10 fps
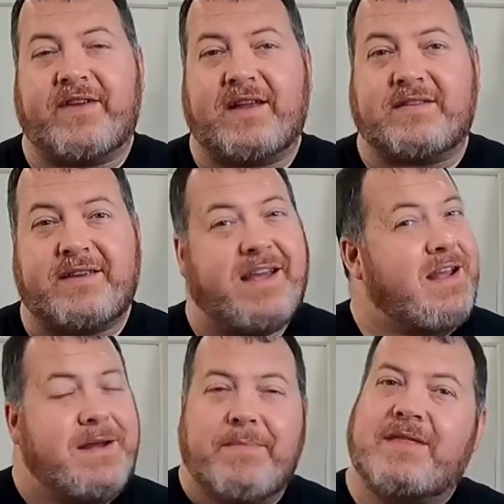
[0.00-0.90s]
fancy,
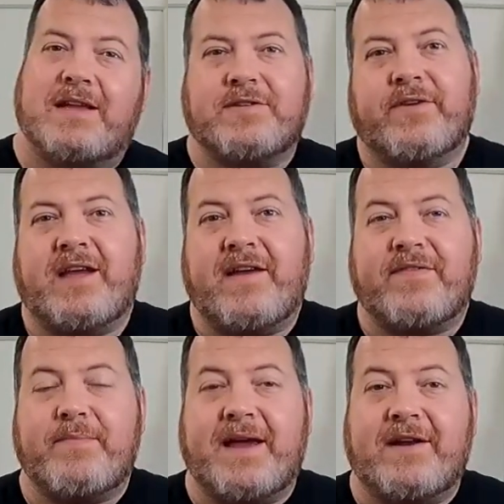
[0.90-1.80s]
but that's only
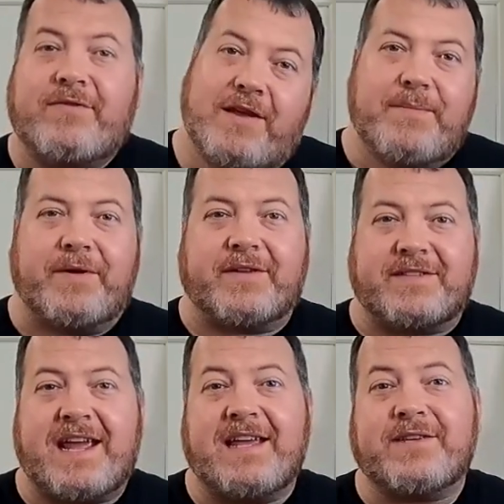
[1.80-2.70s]
half the battle
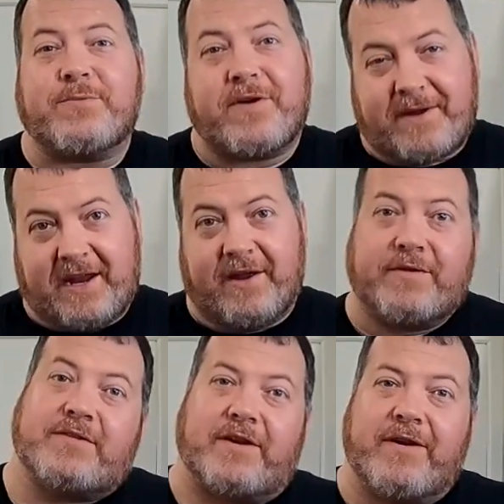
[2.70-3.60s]
because taste is where it
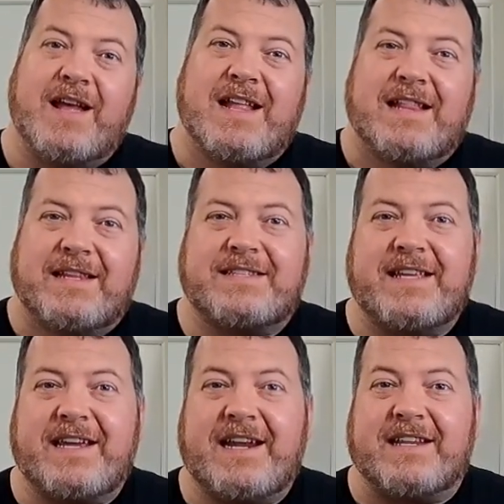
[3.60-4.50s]
counts. So let's
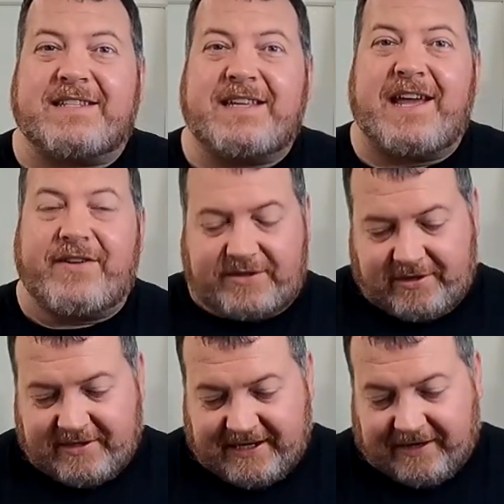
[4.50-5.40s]
dig in and see how it
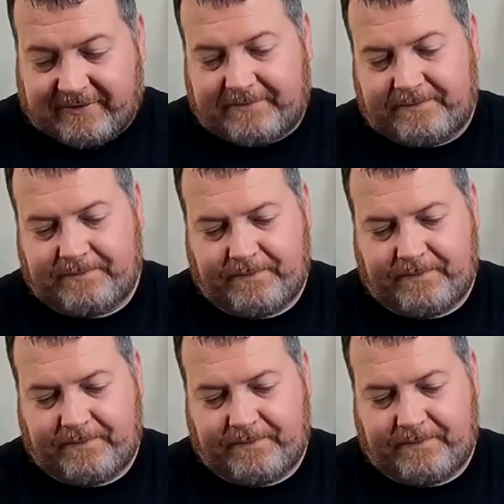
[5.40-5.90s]
turned out.